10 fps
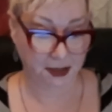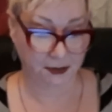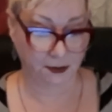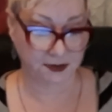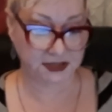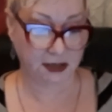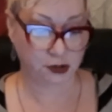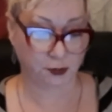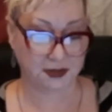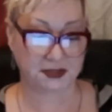or
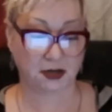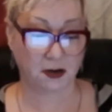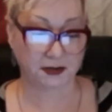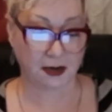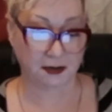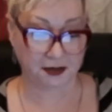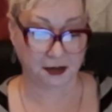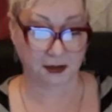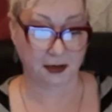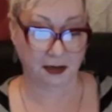sexual assault
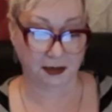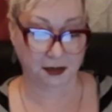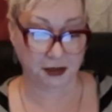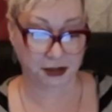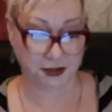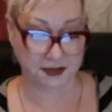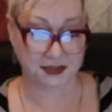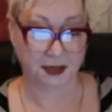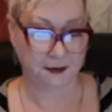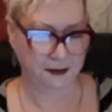allegations.